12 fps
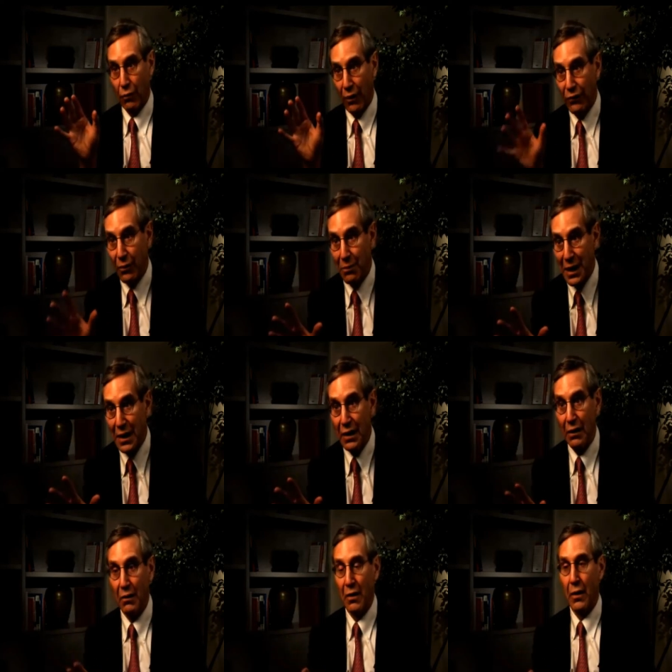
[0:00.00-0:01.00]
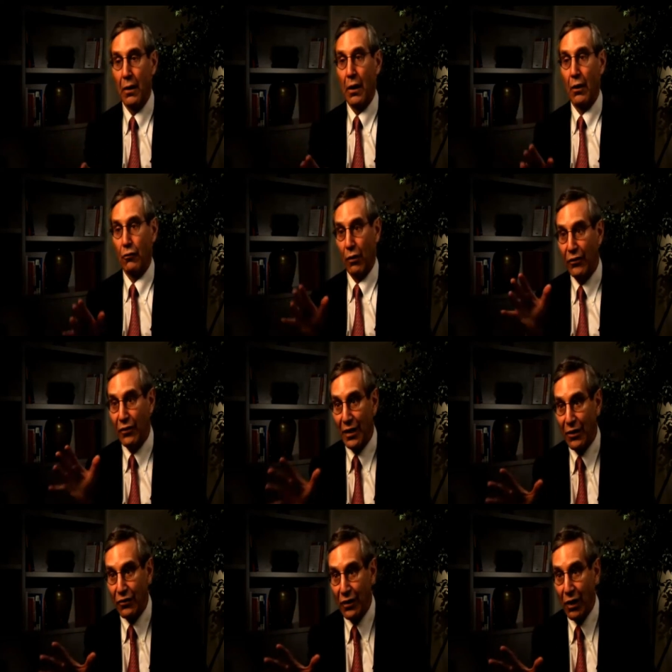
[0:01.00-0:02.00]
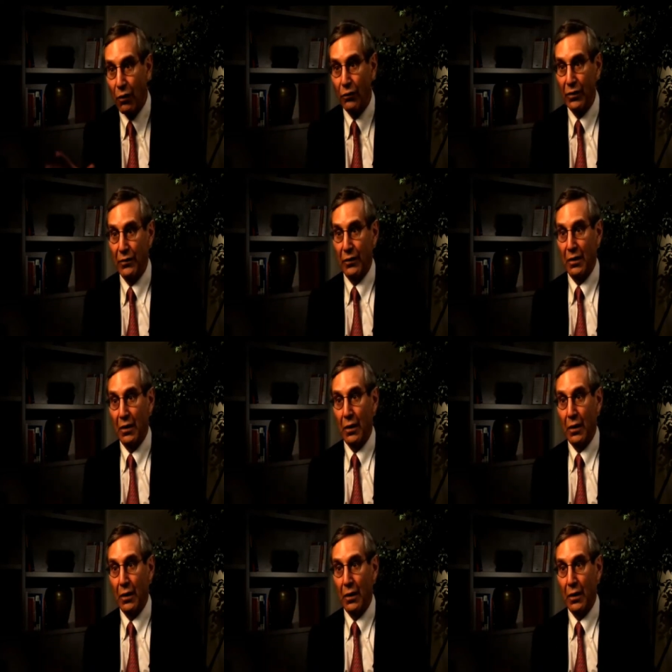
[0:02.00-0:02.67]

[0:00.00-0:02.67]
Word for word: trust in media, uh, trust in NGOs even.